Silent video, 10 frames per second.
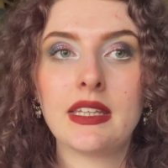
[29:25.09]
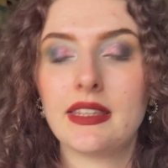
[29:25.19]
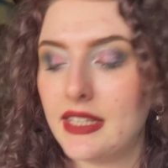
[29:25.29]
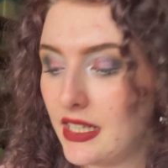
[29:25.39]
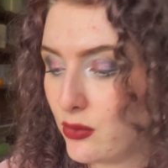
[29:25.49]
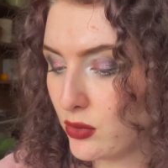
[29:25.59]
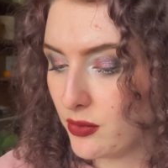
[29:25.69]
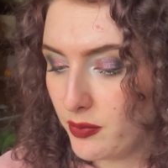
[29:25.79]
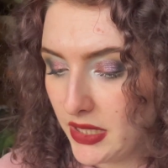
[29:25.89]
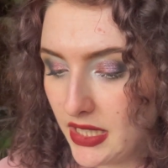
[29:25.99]
that
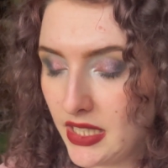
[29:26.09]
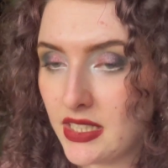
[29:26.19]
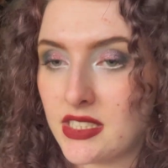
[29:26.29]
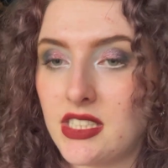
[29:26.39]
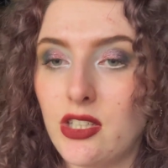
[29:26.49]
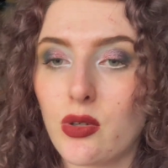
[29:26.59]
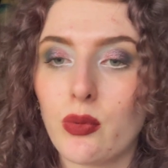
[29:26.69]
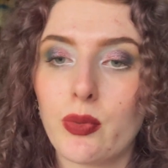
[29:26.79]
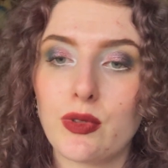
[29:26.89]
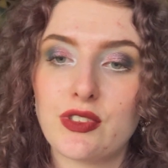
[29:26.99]
would be
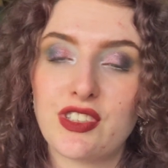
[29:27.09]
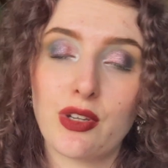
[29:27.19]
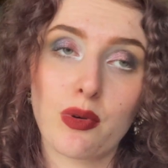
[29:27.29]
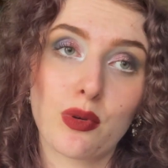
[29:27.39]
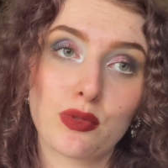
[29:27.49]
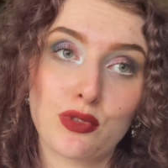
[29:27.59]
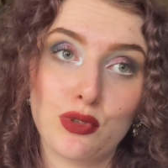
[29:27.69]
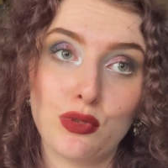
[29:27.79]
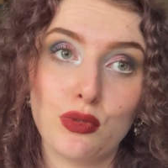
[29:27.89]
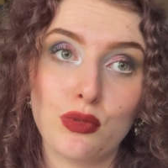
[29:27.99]

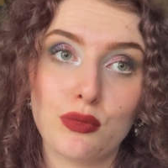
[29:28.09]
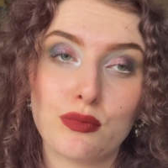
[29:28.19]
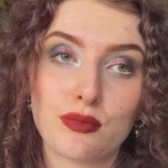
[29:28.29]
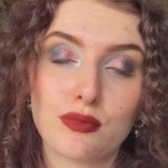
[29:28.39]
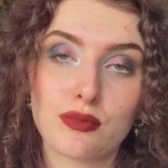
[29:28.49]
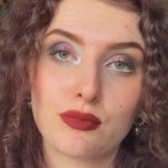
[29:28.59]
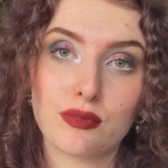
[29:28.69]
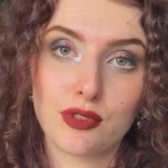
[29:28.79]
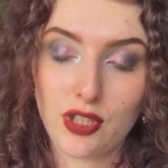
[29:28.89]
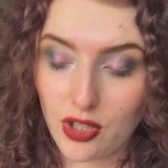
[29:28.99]

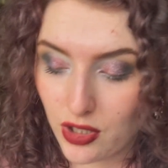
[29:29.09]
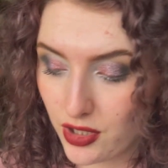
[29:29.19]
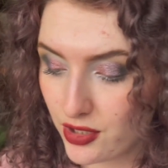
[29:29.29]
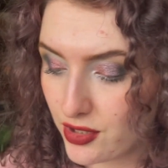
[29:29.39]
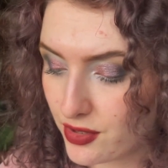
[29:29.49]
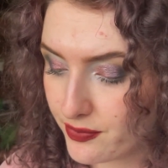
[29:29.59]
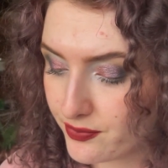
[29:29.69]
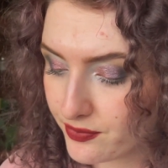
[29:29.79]
$0.02.